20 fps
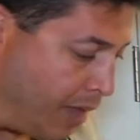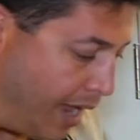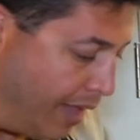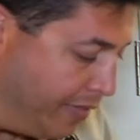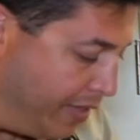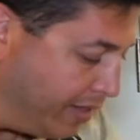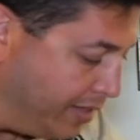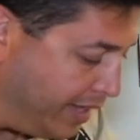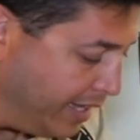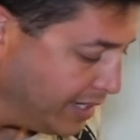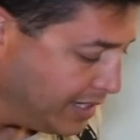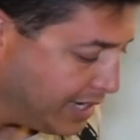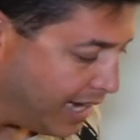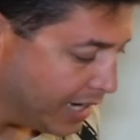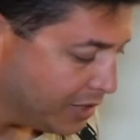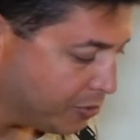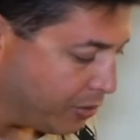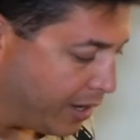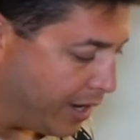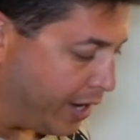And then these
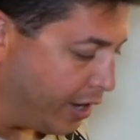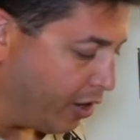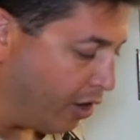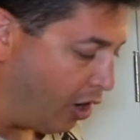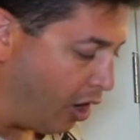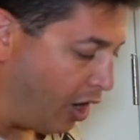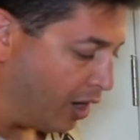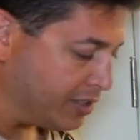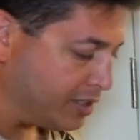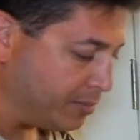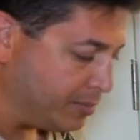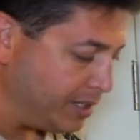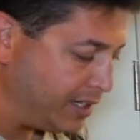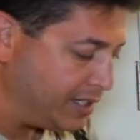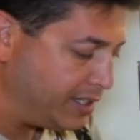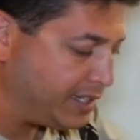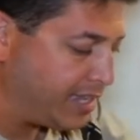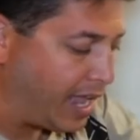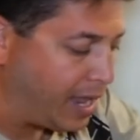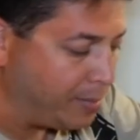guys right here are awesome.
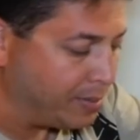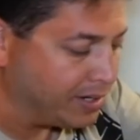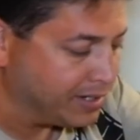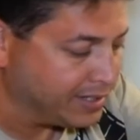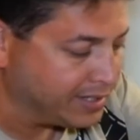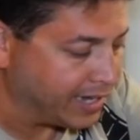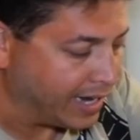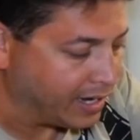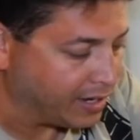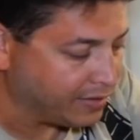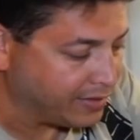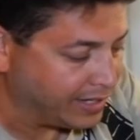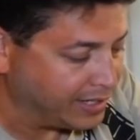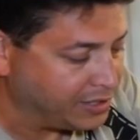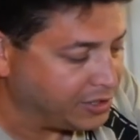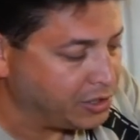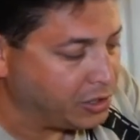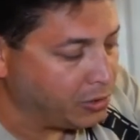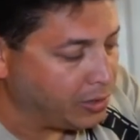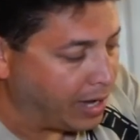These came in a set.
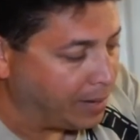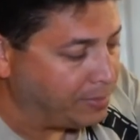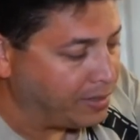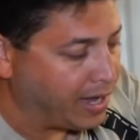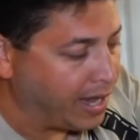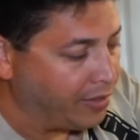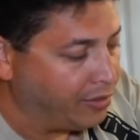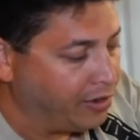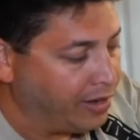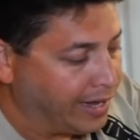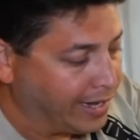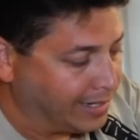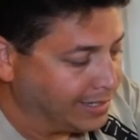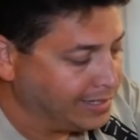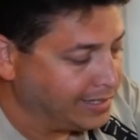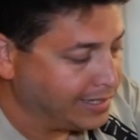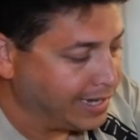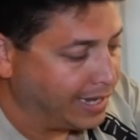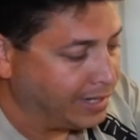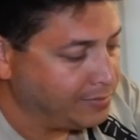These two came together in a
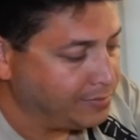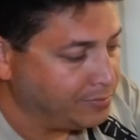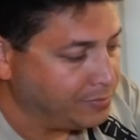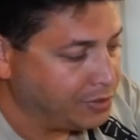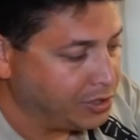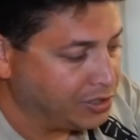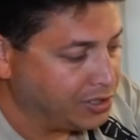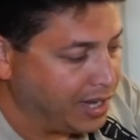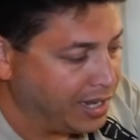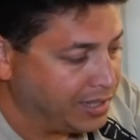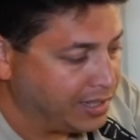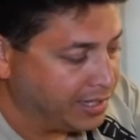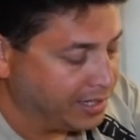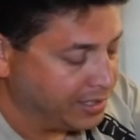set, just like